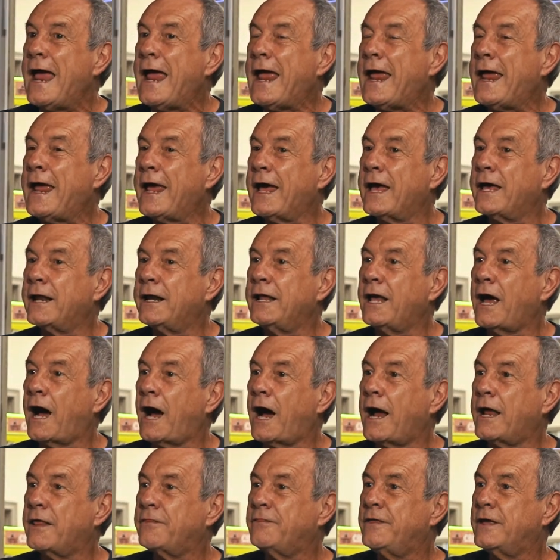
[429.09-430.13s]
And
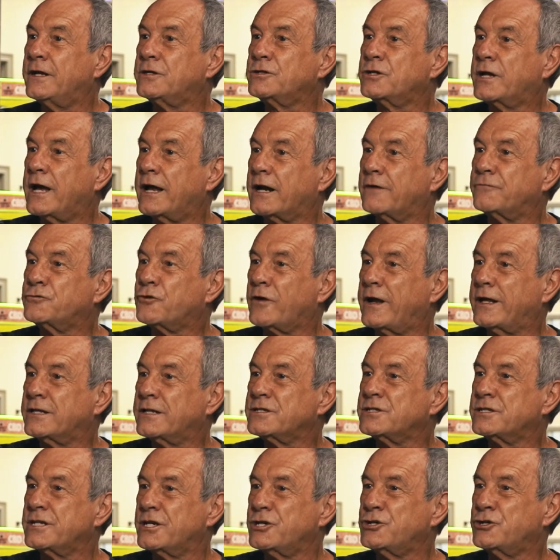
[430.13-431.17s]
I then kind of
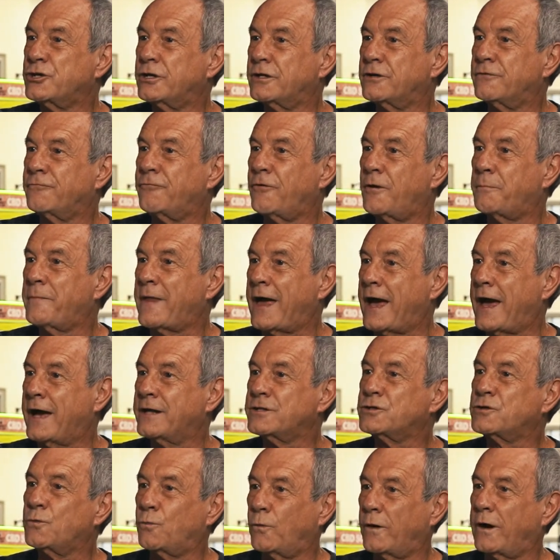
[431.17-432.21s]
transitioned from
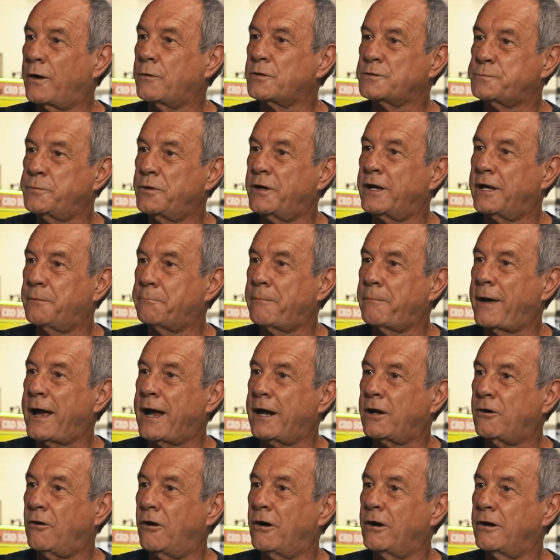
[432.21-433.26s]
that to where I was putting it
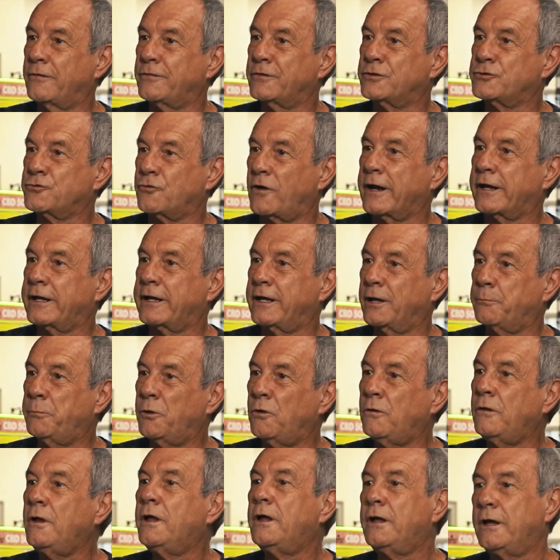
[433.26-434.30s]
back on the dry
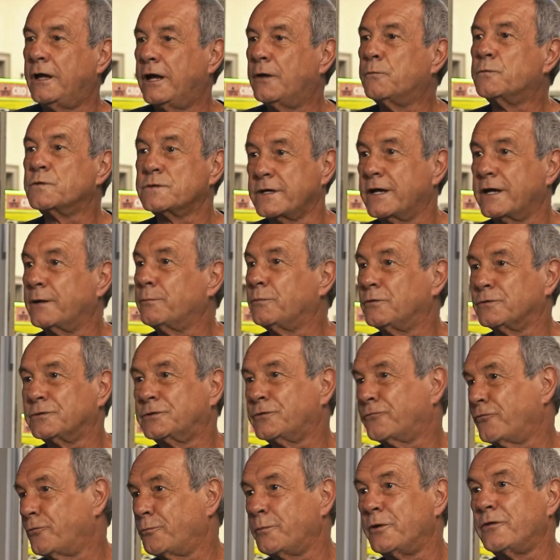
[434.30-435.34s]
kibble and was able
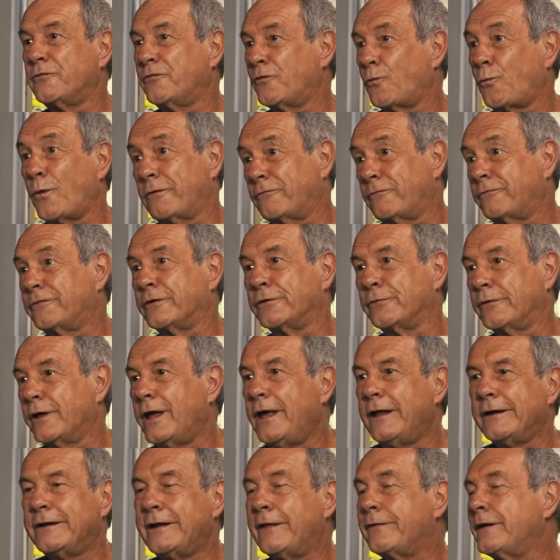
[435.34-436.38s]
to remove the wet food.
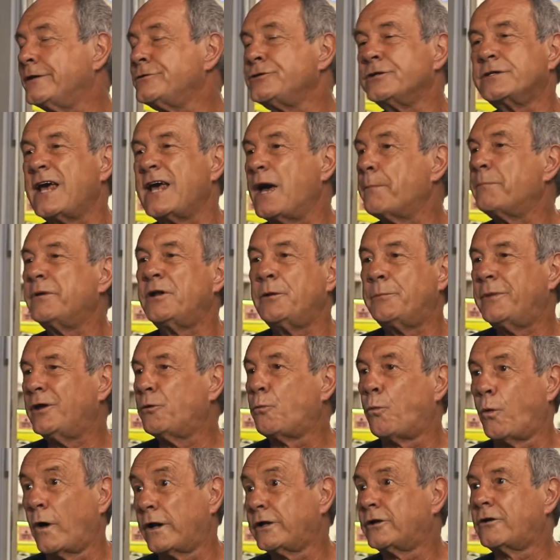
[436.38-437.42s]
Now that just happened to be
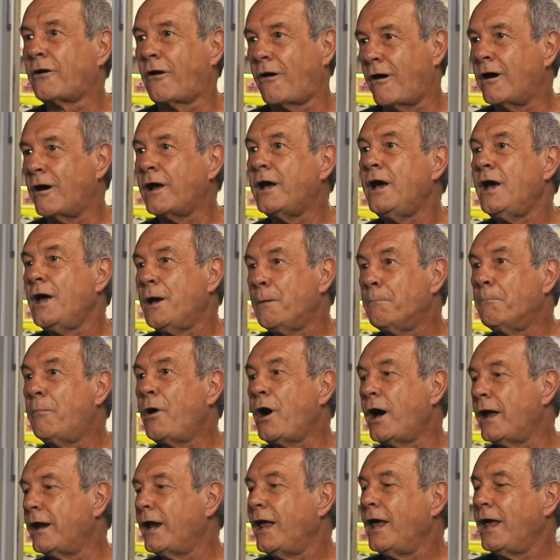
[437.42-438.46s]
one dog,
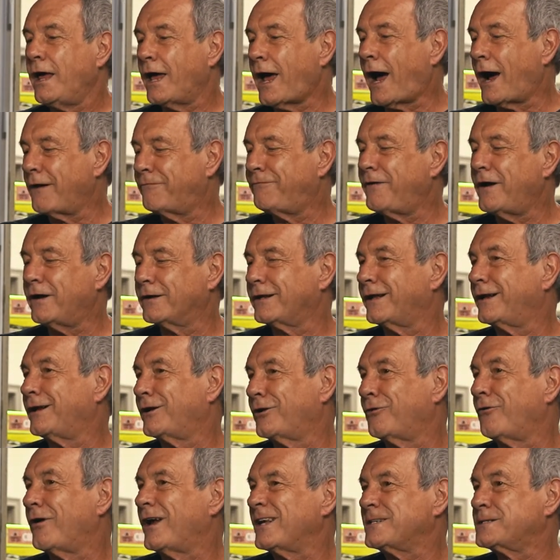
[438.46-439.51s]
but I found it
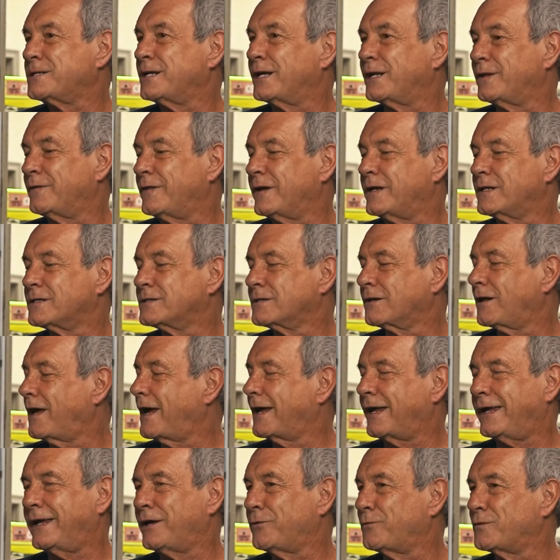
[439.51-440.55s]
interesting that it's
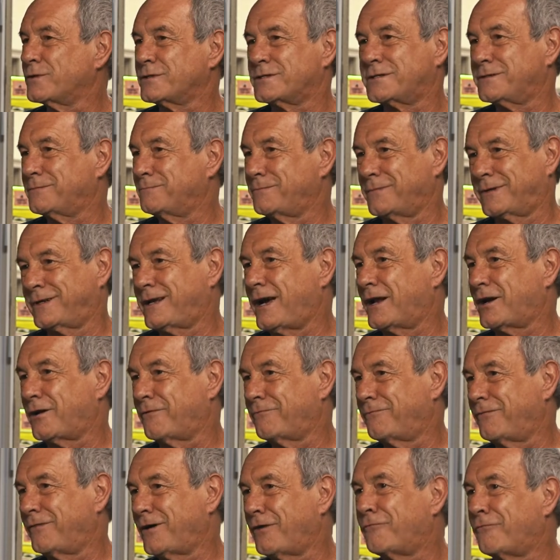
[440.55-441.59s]
like it was kind
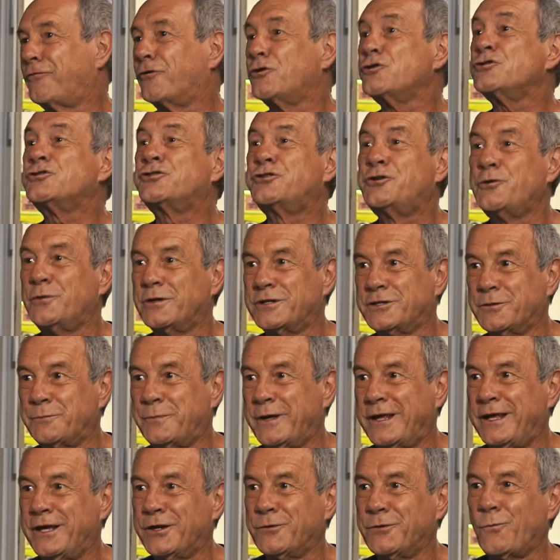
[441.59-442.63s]
of averse to it to
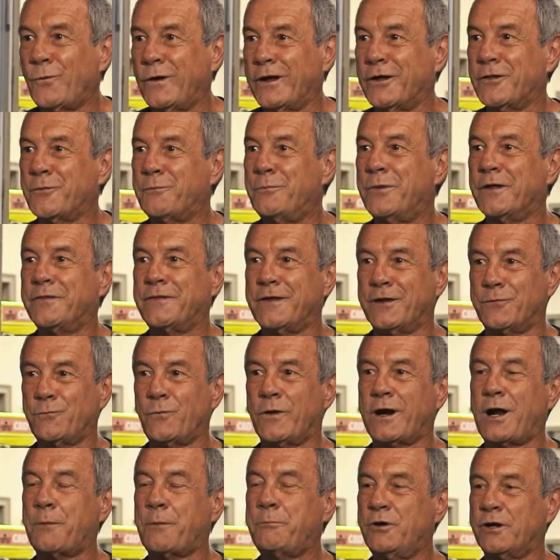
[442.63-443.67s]
begin with, but then
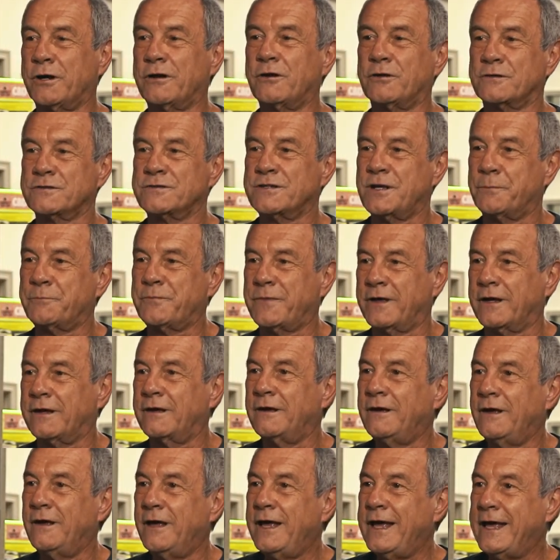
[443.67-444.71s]
when I put it on something
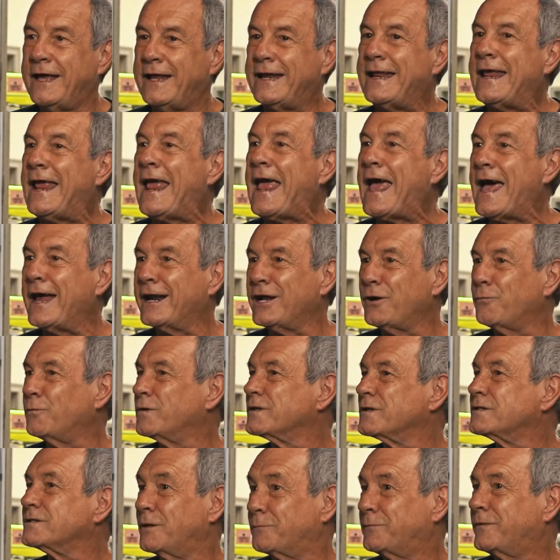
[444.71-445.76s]
and he had it
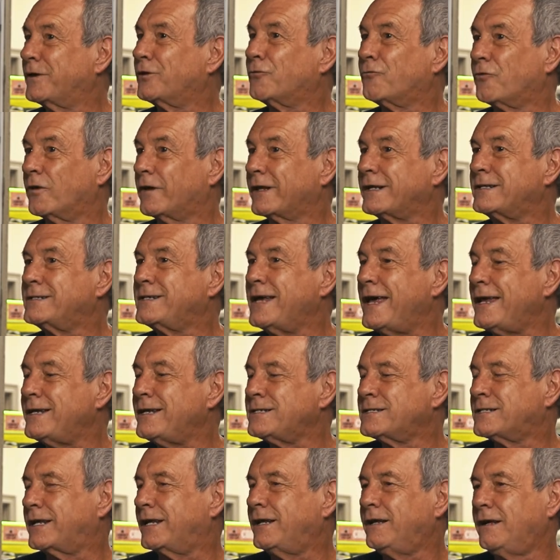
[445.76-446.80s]
with something really
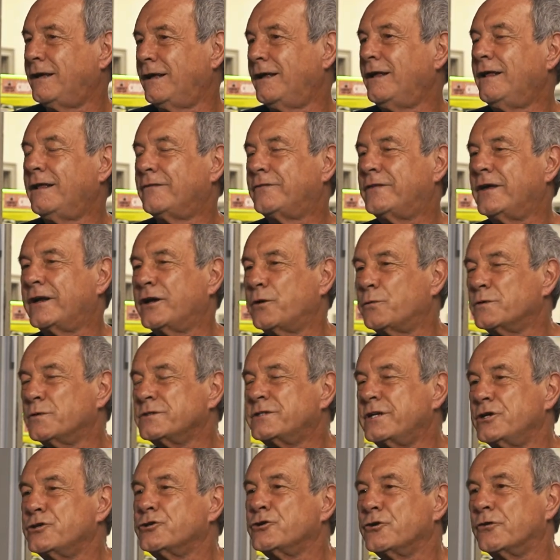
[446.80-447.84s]
tasty, then it was
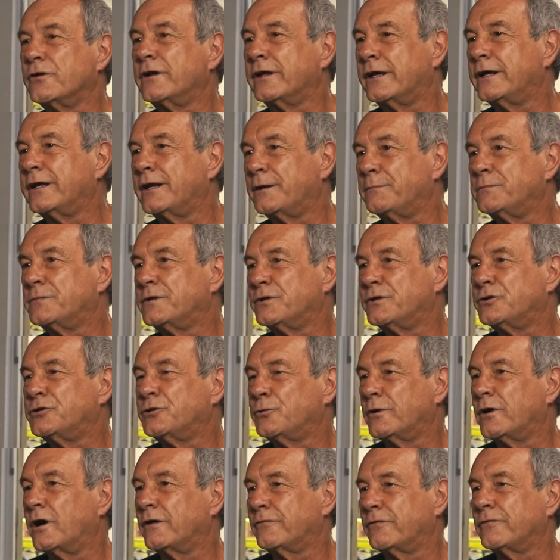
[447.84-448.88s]
easier to get him to do
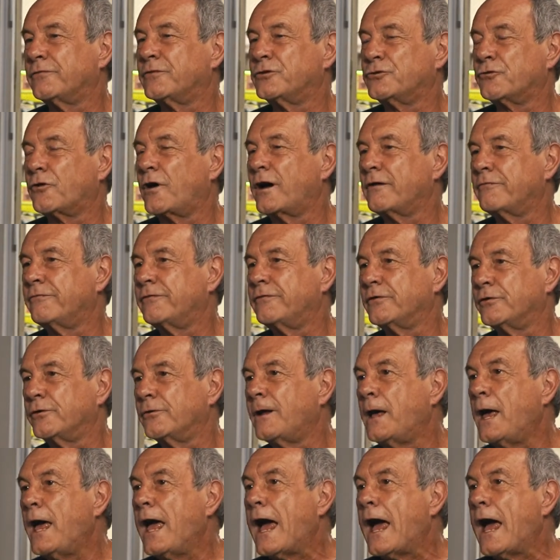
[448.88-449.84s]
it off of the dry food.